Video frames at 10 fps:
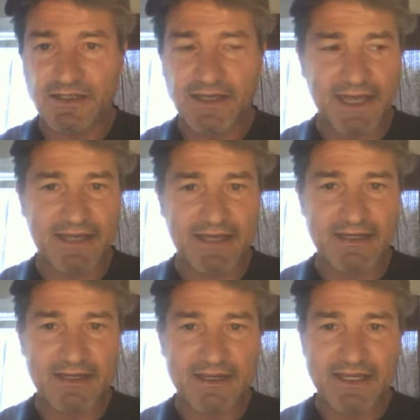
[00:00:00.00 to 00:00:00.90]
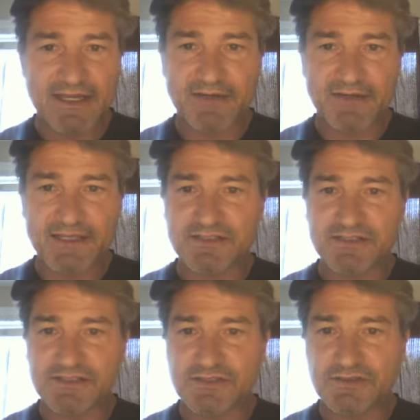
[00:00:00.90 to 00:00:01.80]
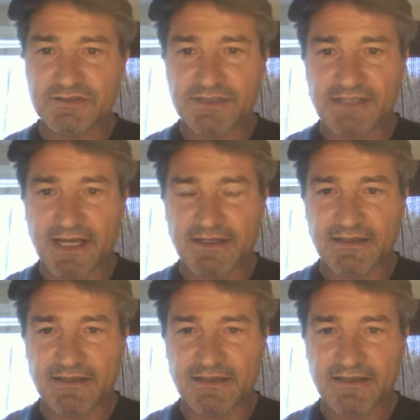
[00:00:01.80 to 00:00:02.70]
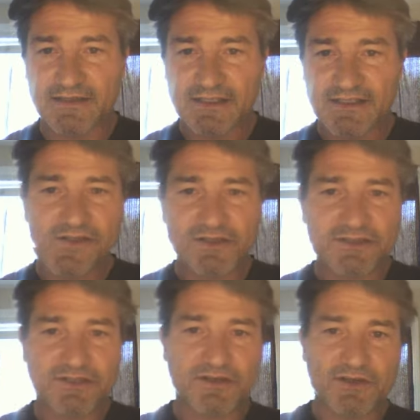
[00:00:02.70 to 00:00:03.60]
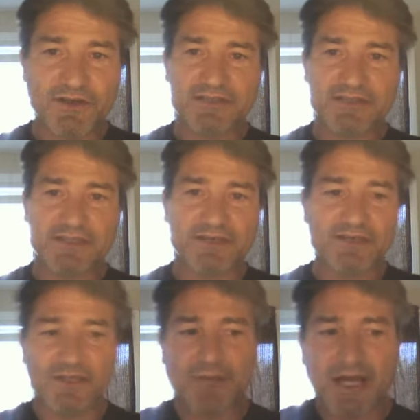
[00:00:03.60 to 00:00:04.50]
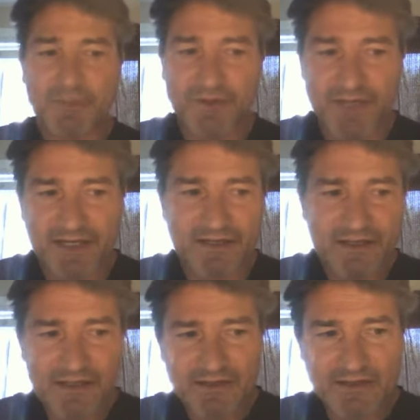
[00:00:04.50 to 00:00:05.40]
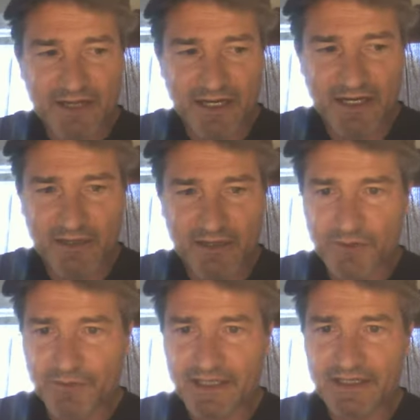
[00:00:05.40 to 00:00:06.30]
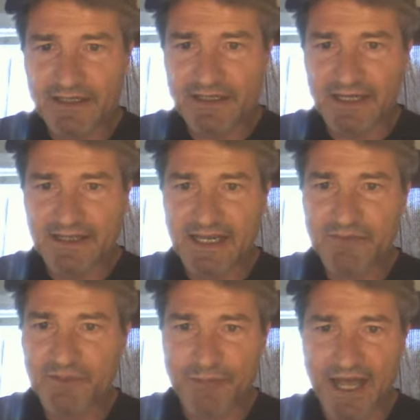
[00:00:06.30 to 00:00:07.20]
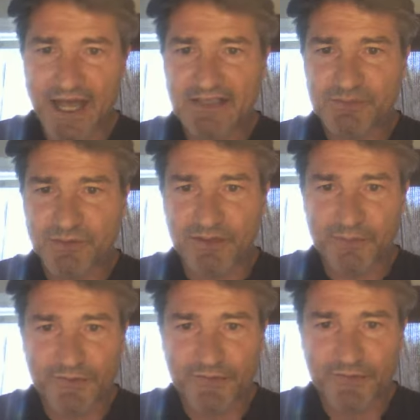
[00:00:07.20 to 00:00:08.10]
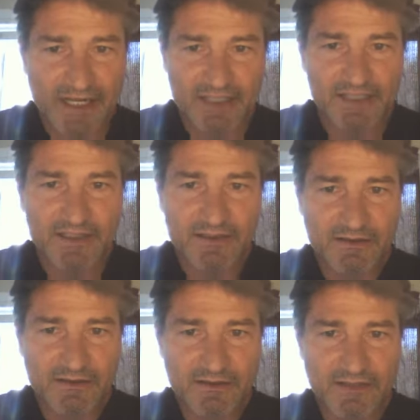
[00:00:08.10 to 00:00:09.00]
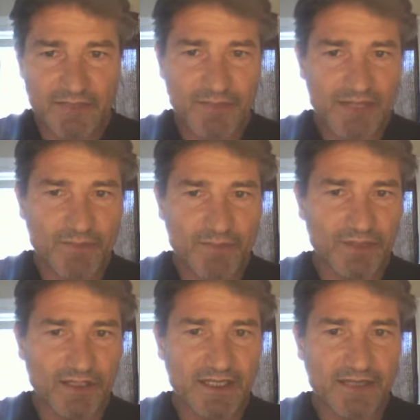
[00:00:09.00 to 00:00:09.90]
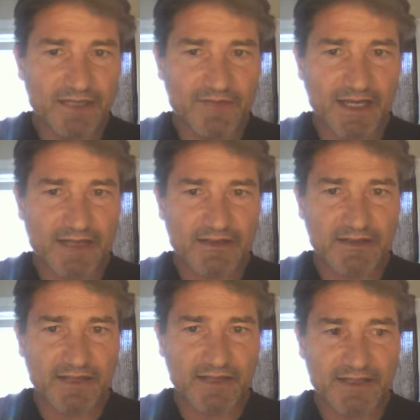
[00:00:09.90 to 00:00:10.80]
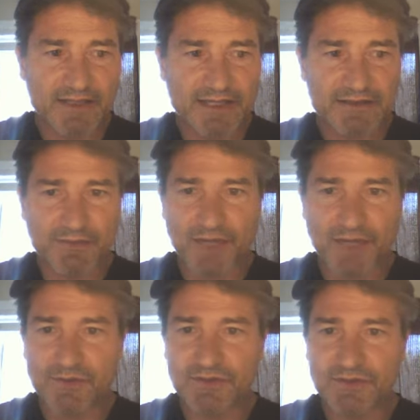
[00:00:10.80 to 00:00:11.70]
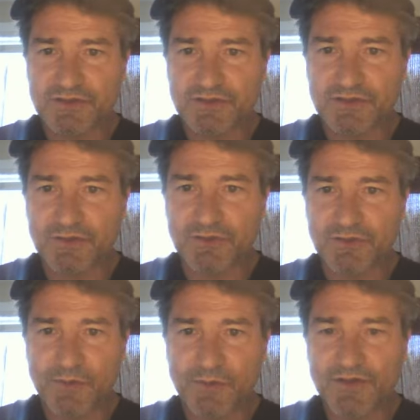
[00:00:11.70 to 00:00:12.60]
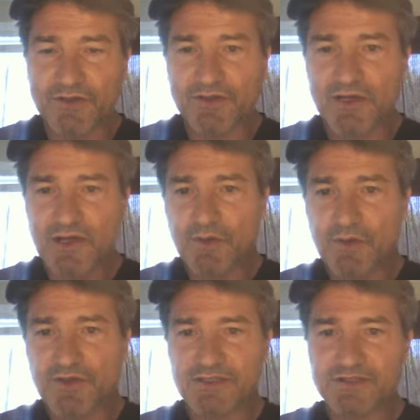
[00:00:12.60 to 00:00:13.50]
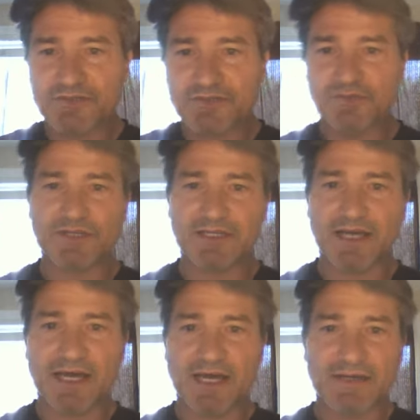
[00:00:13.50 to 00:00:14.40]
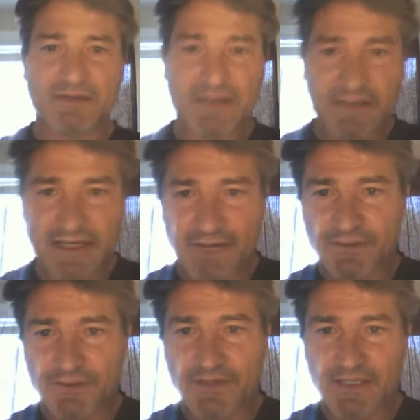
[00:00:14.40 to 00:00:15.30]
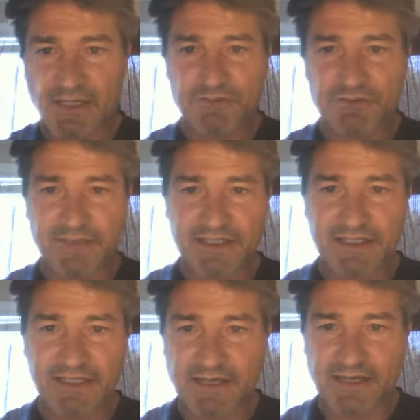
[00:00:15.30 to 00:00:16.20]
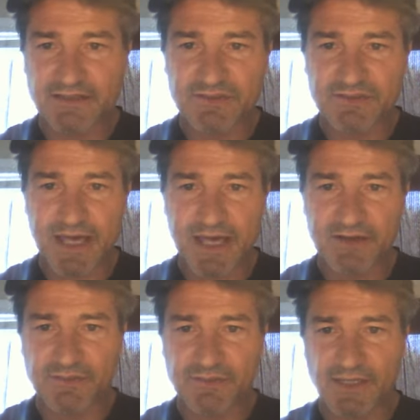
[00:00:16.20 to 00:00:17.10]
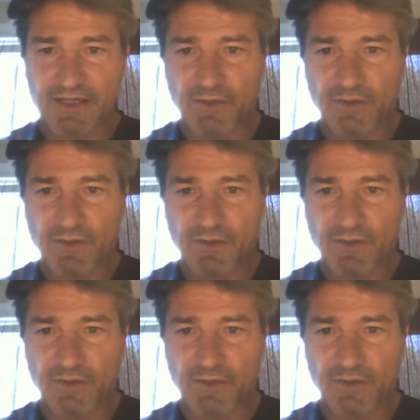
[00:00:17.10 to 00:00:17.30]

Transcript: And here it is, the Jews reject it. See, there are certain things that are in the Bible that uh, were written that came to pass pro- prophetically that make me believe that, that, that the Bible is true. Whether, whether it's true that God, that everything that was written in there doesn't matter to me.